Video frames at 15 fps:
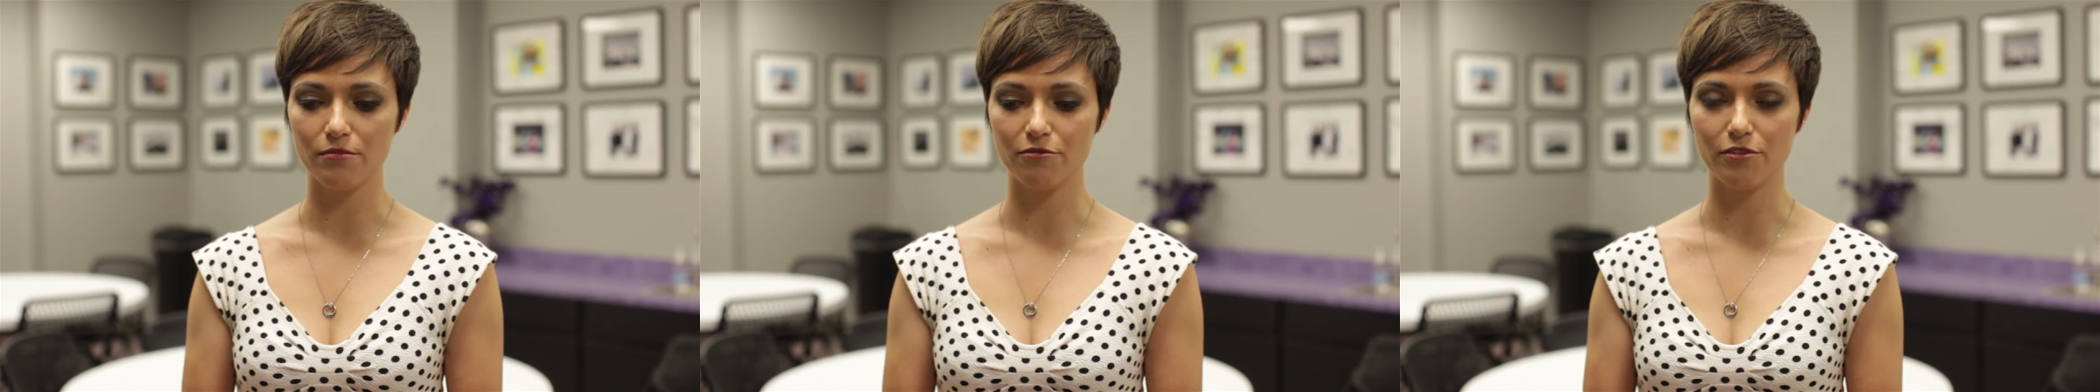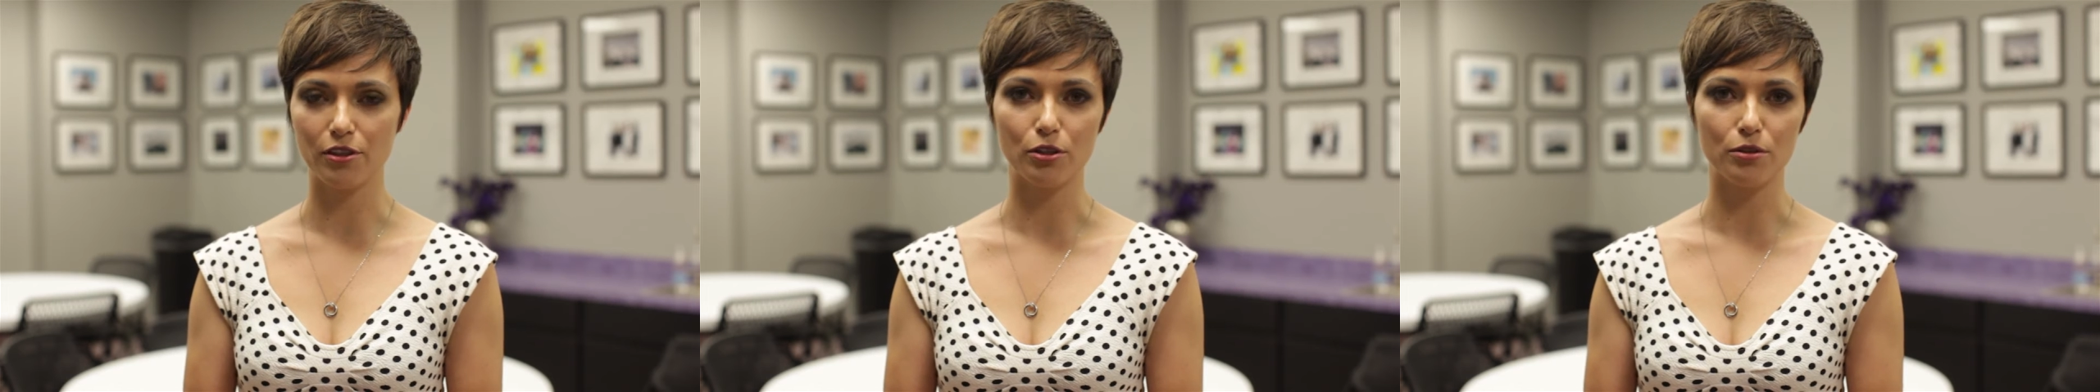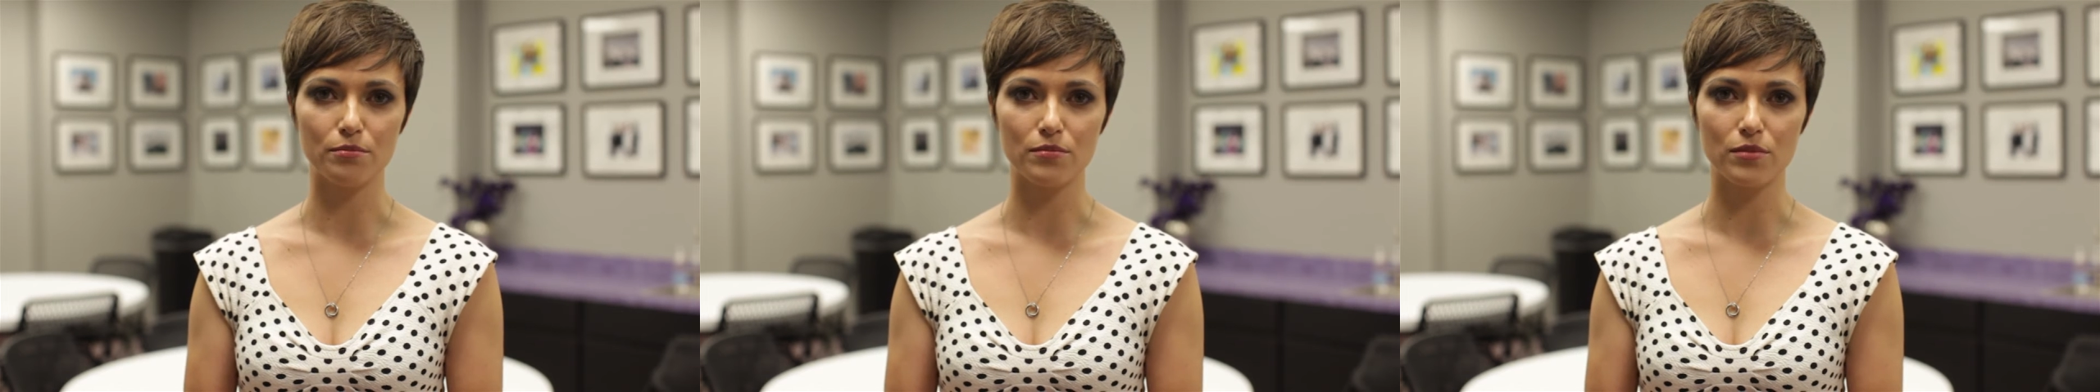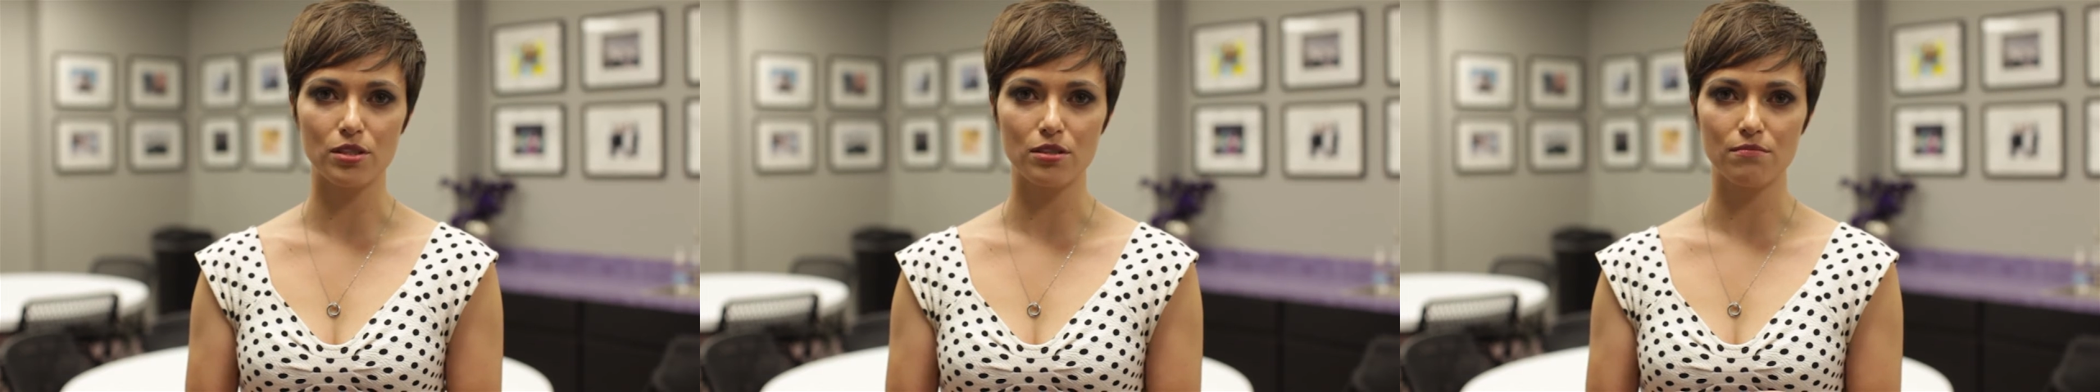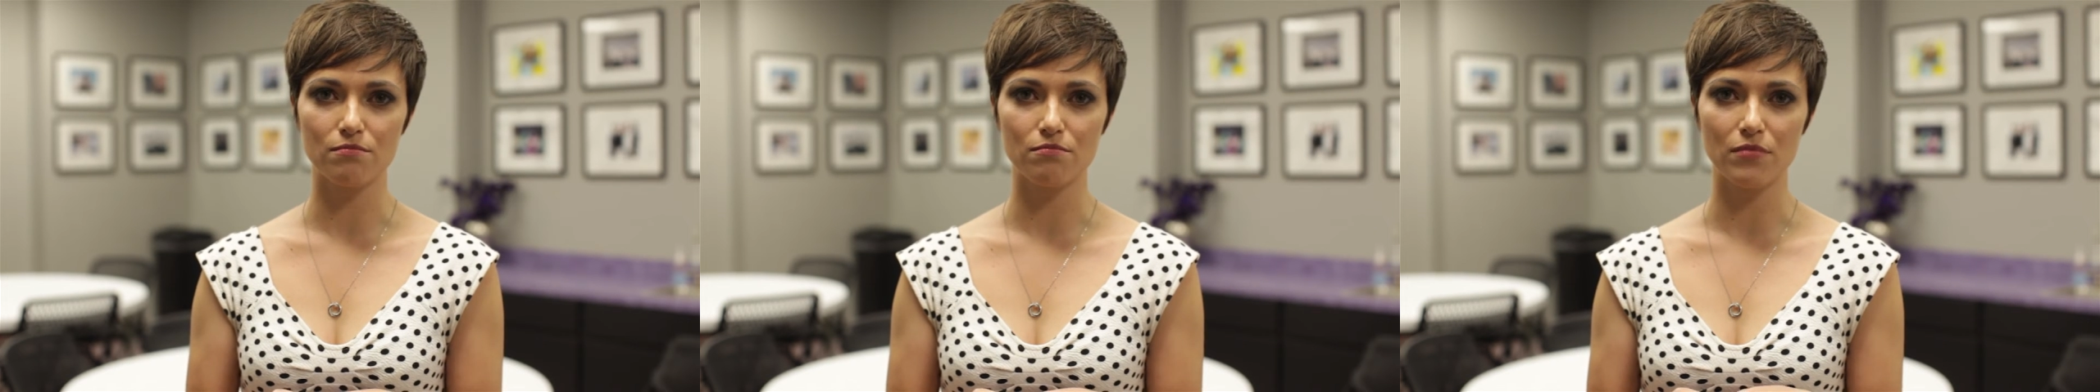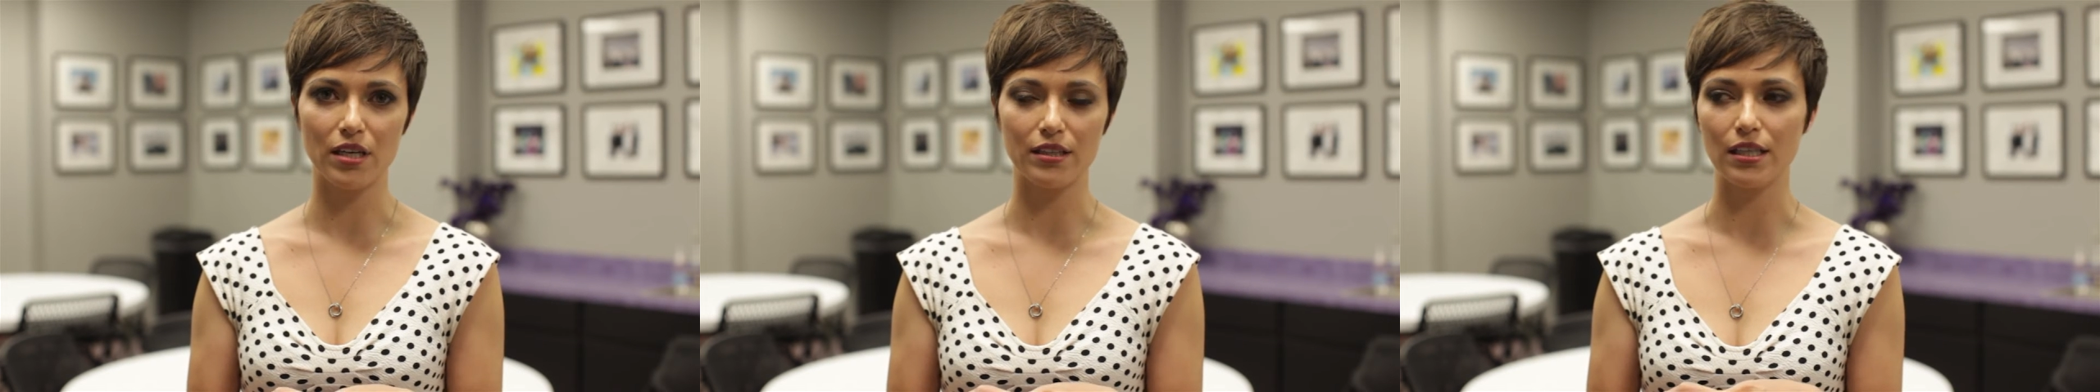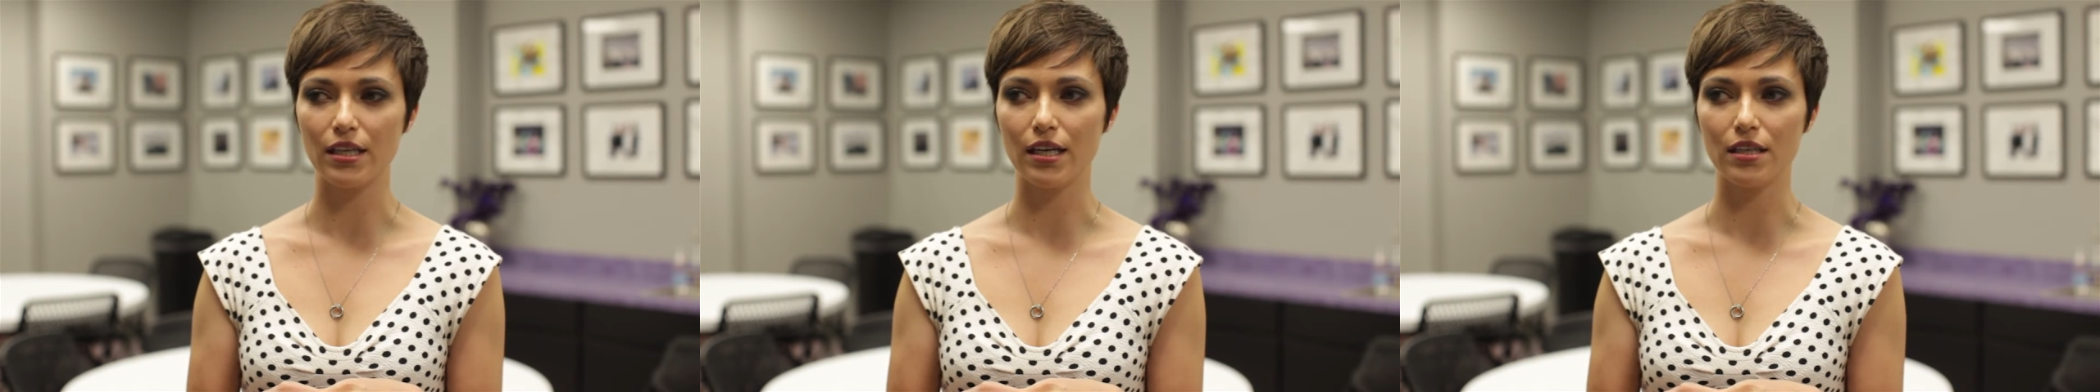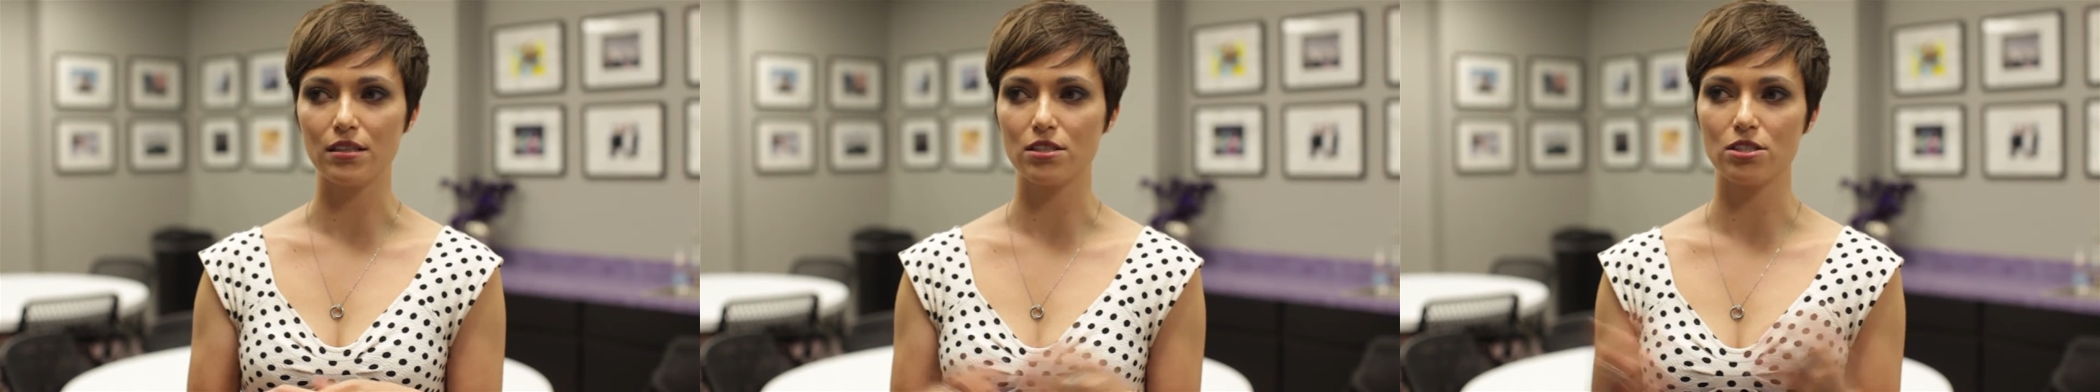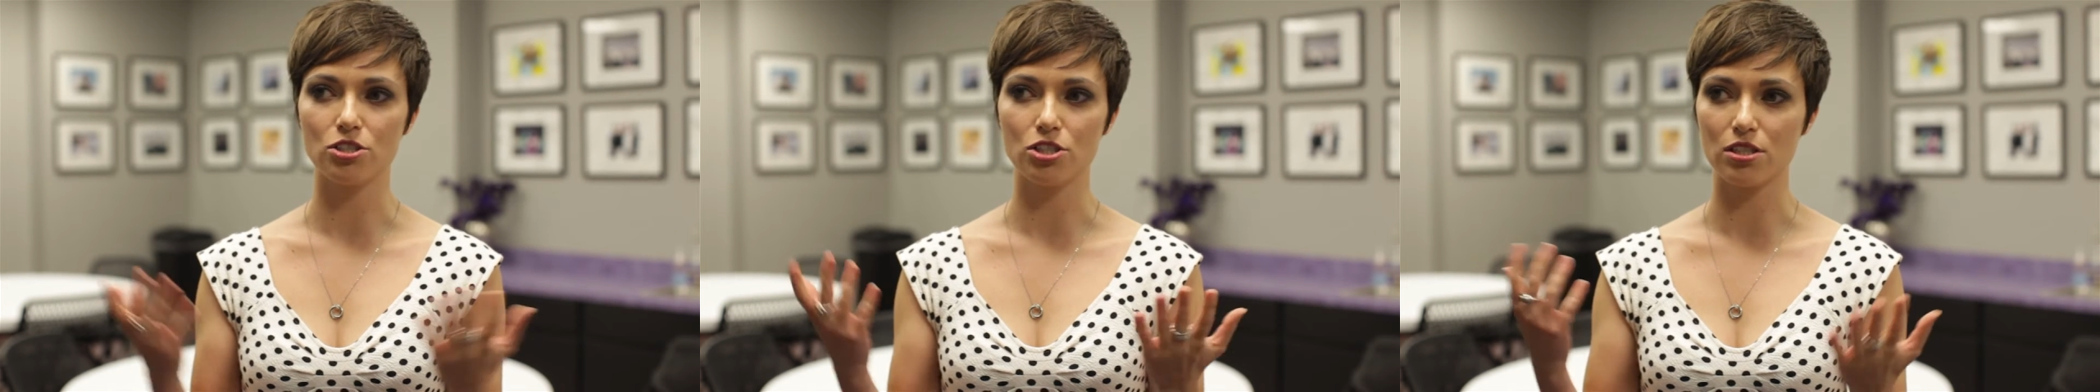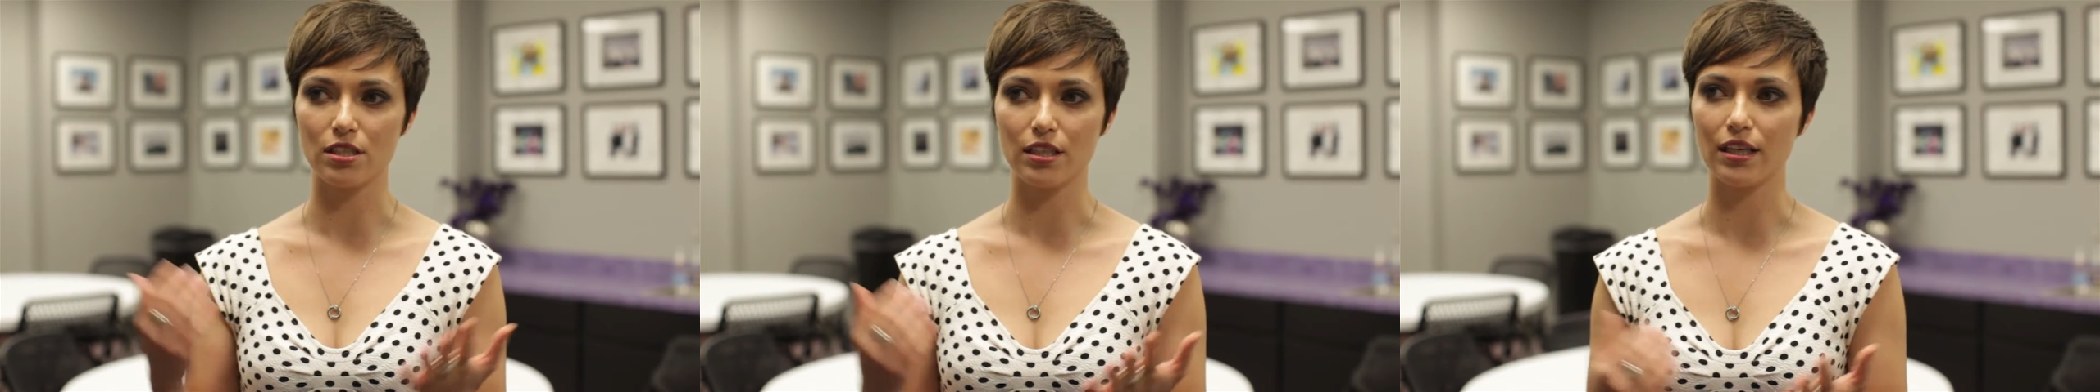films at the end it's
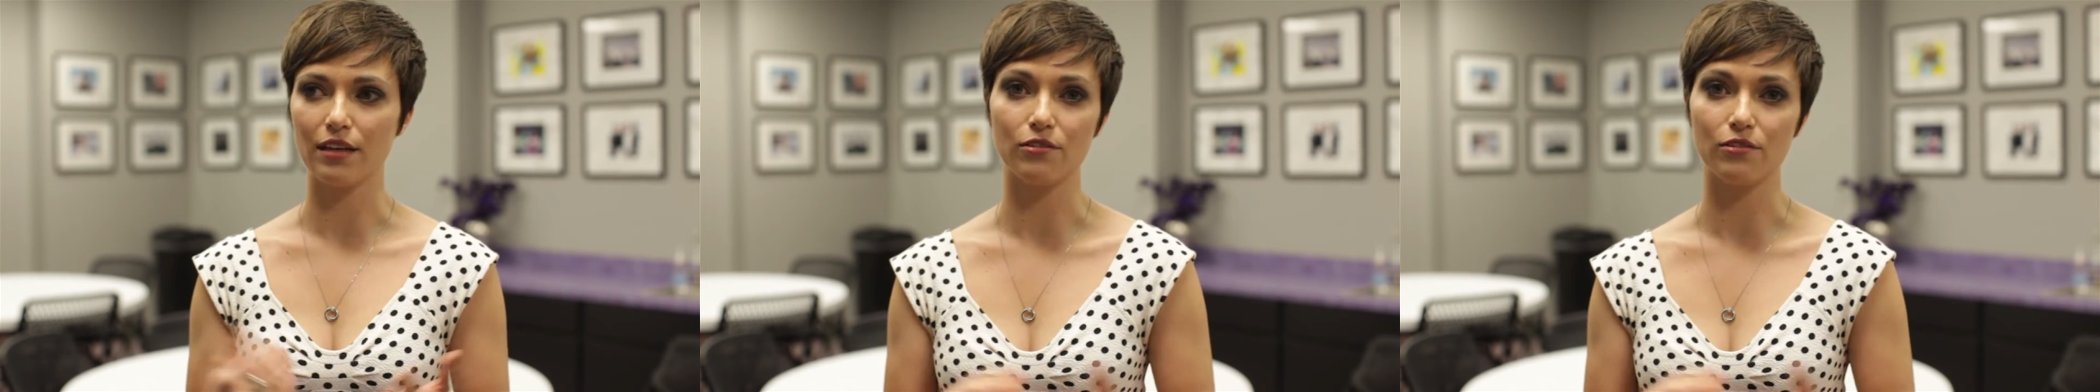just like